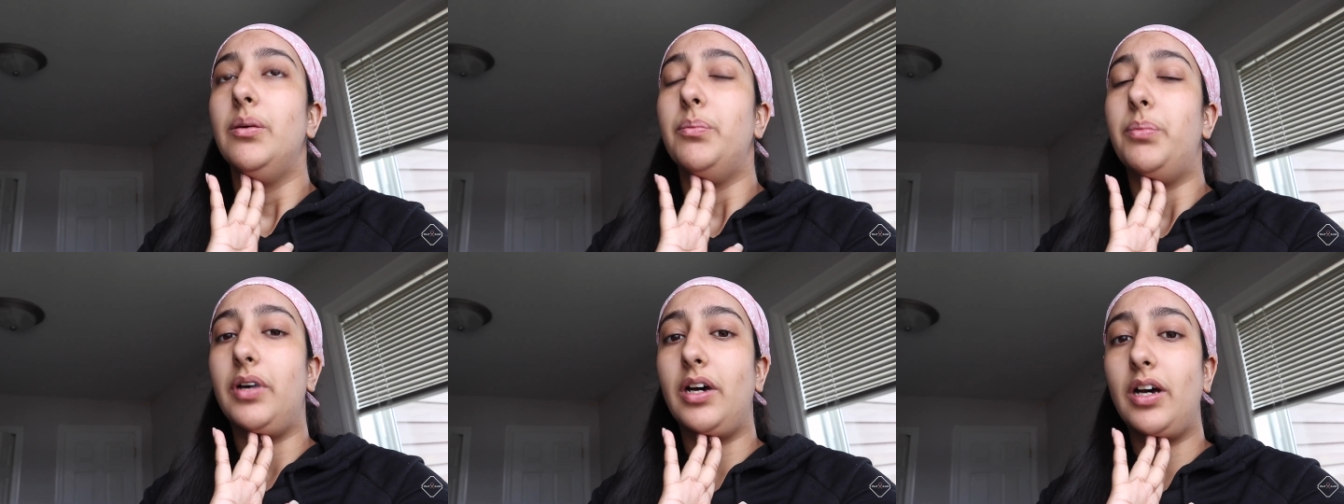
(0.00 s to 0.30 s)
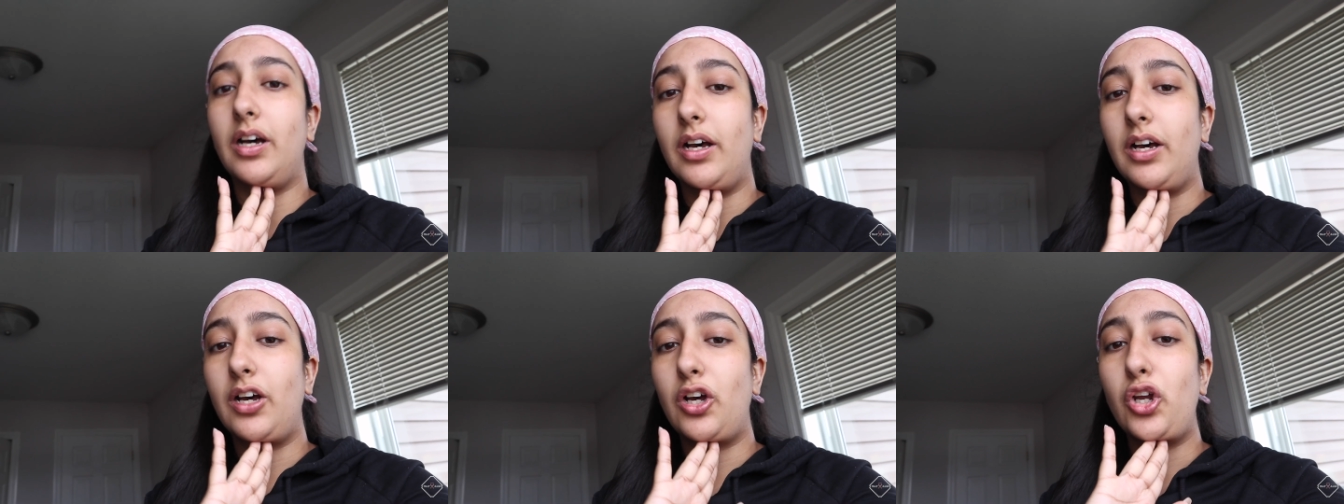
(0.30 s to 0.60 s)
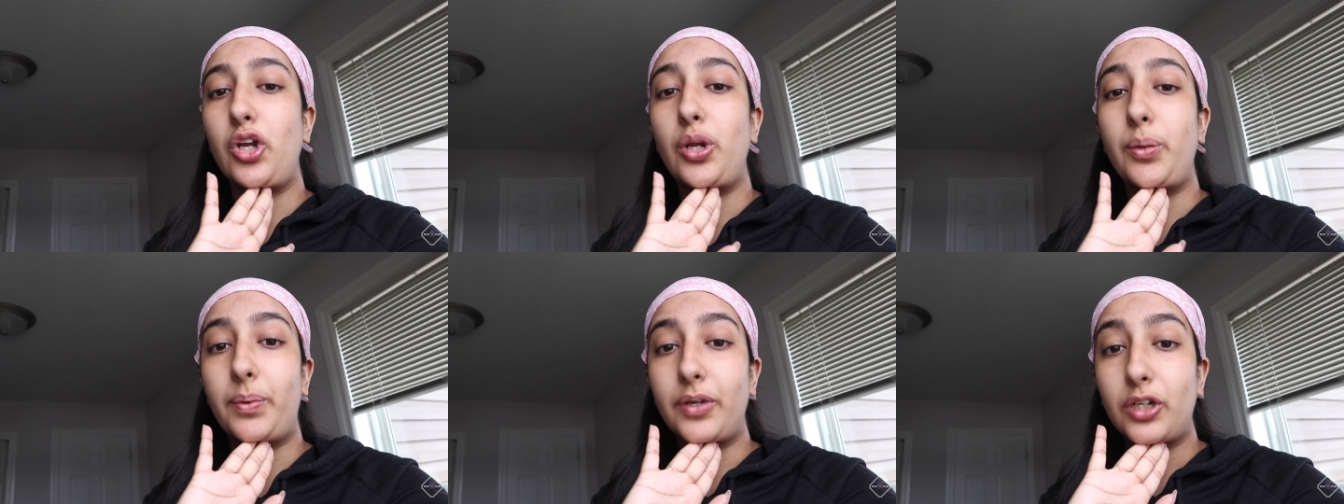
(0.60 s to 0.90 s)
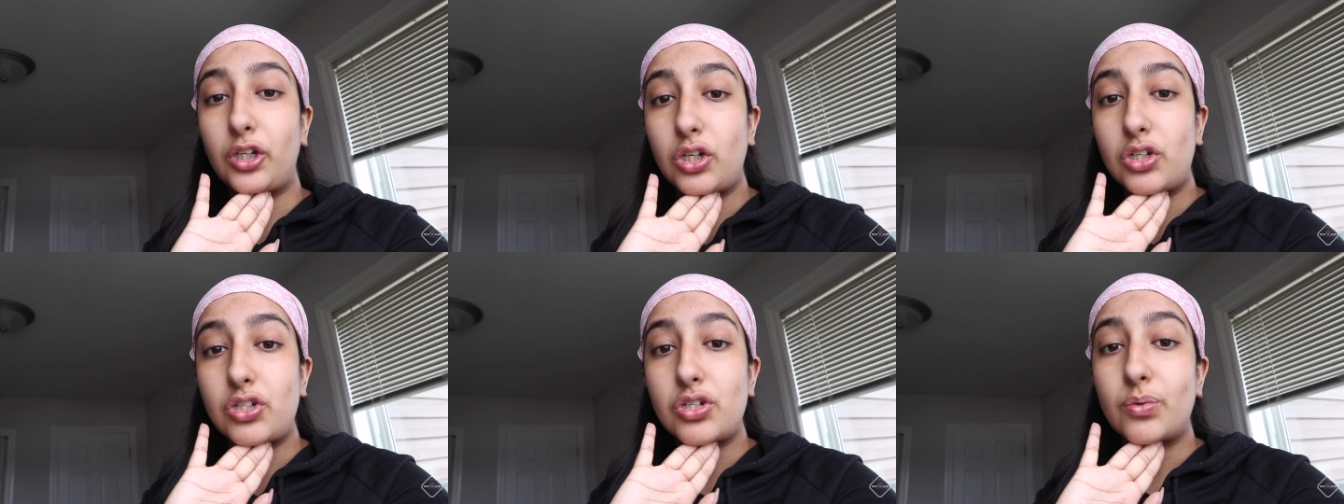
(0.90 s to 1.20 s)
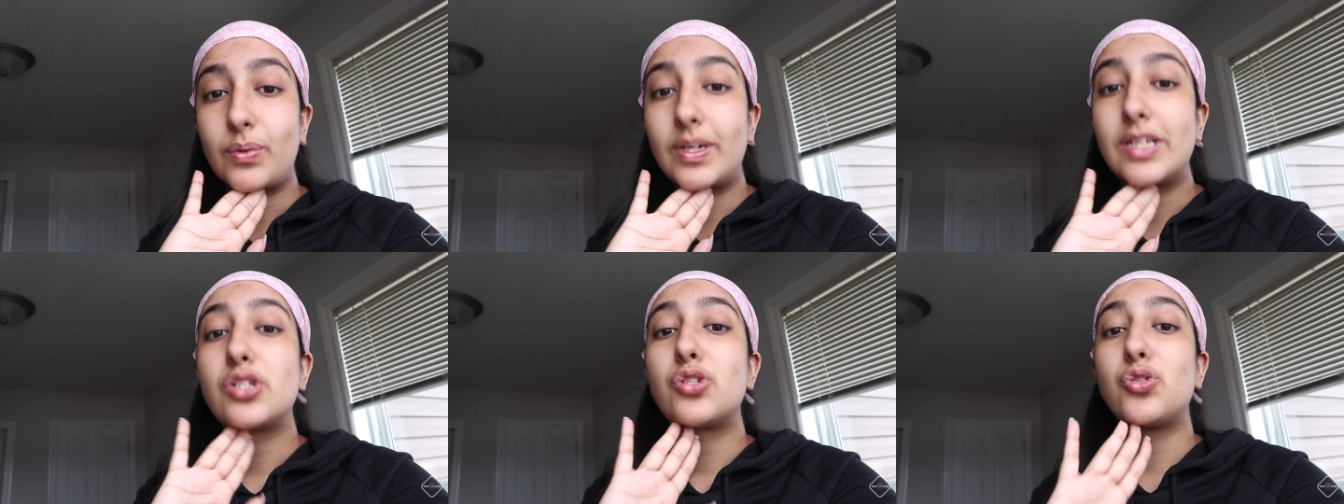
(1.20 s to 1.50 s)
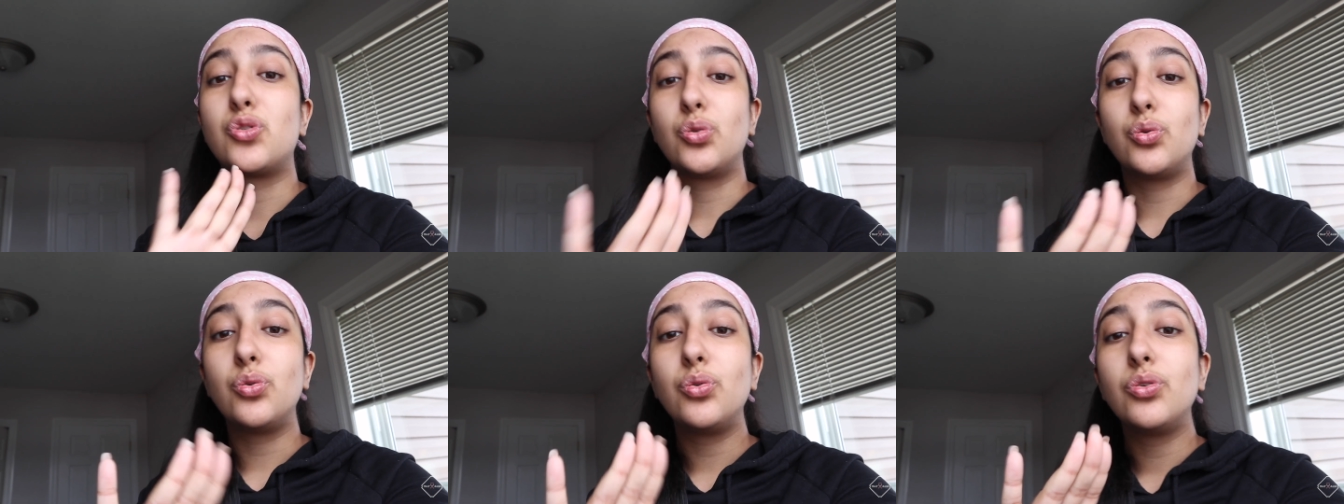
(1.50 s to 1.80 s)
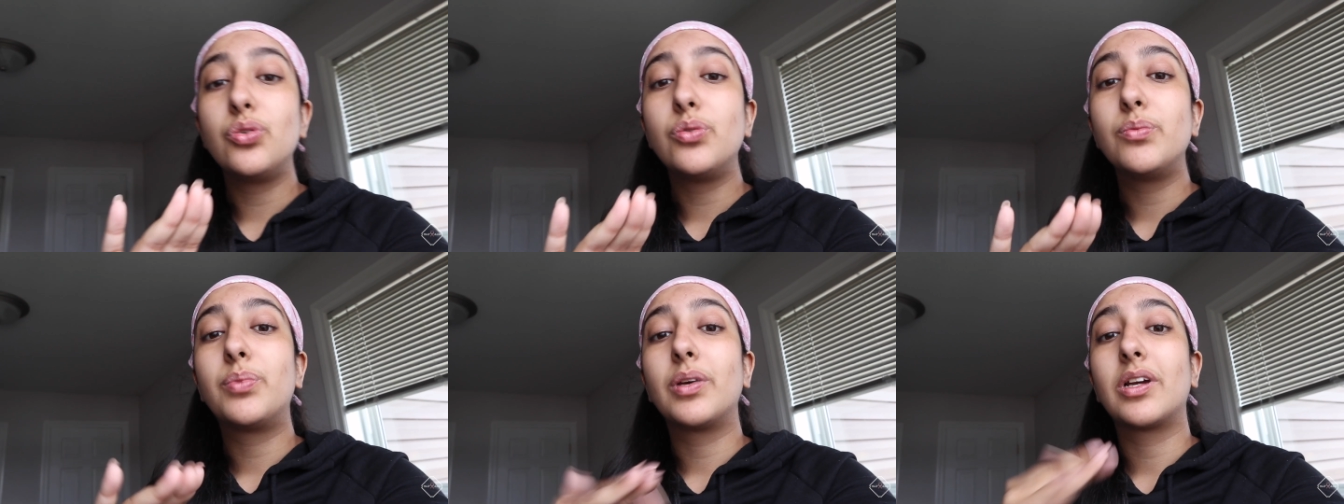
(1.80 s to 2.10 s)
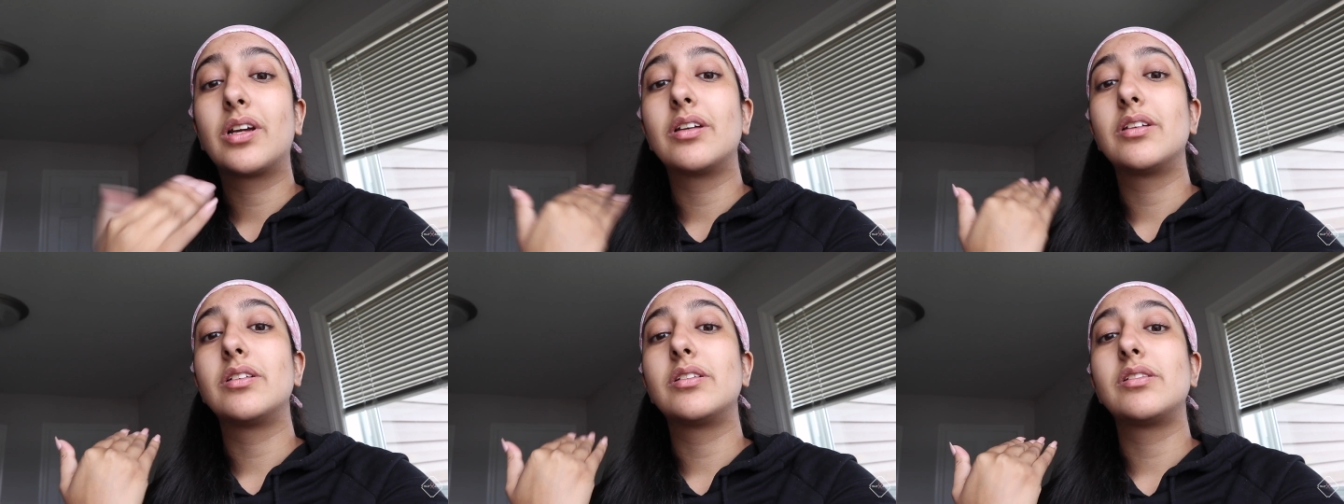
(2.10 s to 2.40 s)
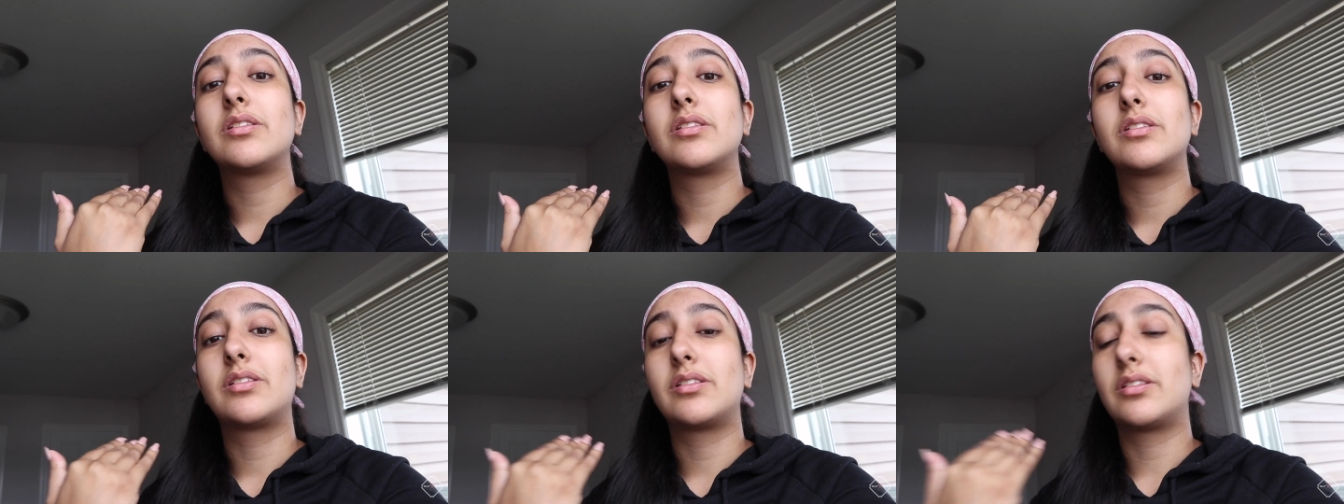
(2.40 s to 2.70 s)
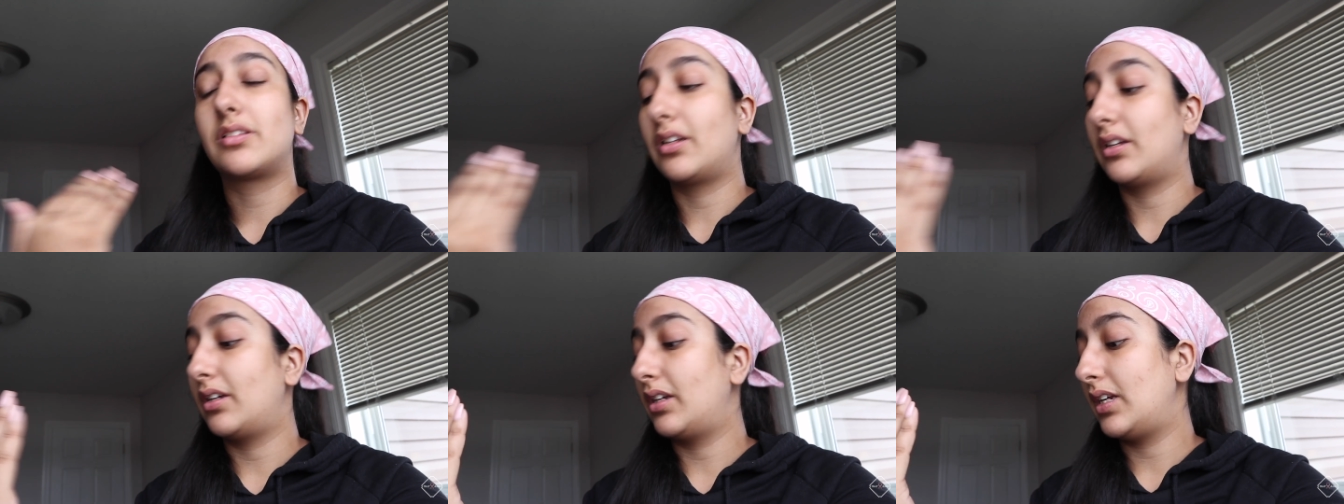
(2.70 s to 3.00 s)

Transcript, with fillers: But I hope it goes away soon because